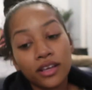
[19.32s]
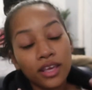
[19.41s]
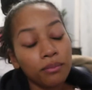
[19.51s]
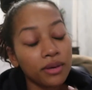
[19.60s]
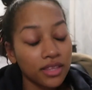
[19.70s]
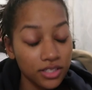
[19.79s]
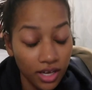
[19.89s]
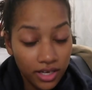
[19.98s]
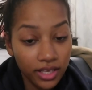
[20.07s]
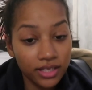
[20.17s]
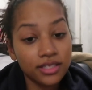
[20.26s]
on keeping this
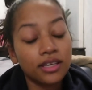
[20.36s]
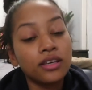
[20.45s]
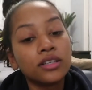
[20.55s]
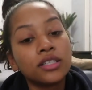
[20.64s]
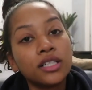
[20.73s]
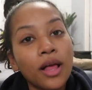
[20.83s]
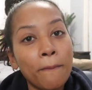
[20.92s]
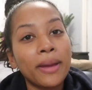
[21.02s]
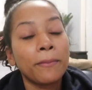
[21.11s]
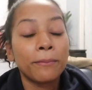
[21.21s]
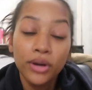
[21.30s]
on until
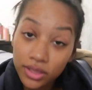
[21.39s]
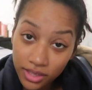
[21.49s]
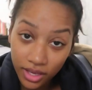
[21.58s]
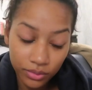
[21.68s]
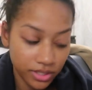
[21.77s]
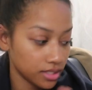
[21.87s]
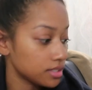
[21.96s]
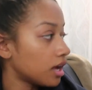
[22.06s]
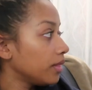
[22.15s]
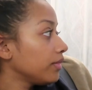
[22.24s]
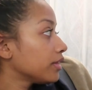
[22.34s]
my birthday, which is
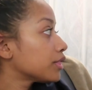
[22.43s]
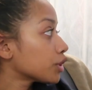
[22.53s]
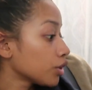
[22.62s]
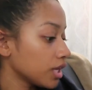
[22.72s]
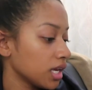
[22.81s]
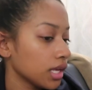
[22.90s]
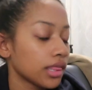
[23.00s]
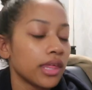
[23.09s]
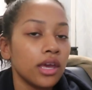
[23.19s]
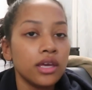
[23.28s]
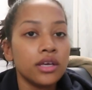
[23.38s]
on the 30th.
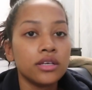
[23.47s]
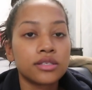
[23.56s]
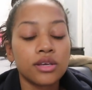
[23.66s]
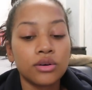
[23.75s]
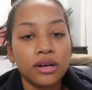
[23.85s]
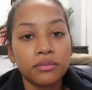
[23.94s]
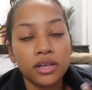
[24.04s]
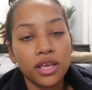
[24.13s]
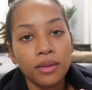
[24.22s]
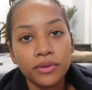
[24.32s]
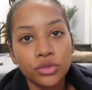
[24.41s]
So I'm gonna
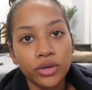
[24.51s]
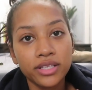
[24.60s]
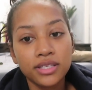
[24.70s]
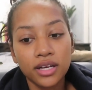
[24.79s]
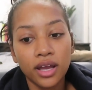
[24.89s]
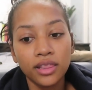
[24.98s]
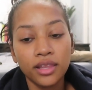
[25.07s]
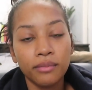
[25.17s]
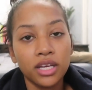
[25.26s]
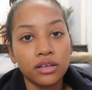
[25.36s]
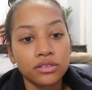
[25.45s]
keep a short set on, let
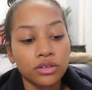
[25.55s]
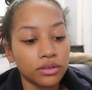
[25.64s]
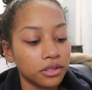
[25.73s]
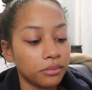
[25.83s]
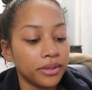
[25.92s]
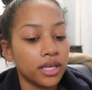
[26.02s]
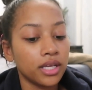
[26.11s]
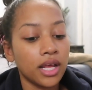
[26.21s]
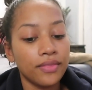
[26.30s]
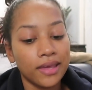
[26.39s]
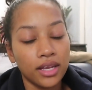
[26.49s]
my nails grow a little bit,
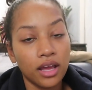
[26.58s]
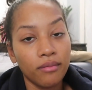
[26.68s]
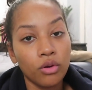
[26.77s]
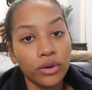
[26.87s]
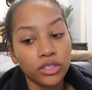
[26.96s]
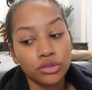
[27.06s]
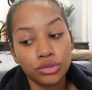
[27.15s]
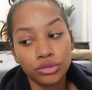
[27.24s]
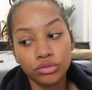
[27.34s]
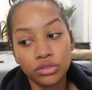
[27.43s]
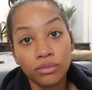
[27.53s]
and then I'm going
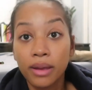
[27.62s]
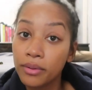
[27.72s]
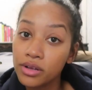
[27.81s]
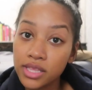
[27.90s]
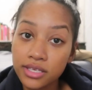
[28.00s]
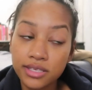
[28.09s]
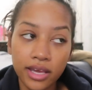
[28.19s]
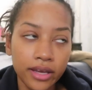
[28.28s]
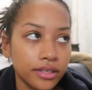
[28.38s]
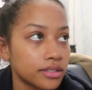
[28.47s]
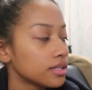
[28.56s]
to do my birthday
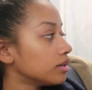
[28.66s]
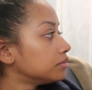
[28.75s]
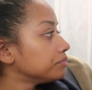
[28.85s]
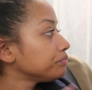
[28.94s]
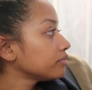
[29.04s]
set. So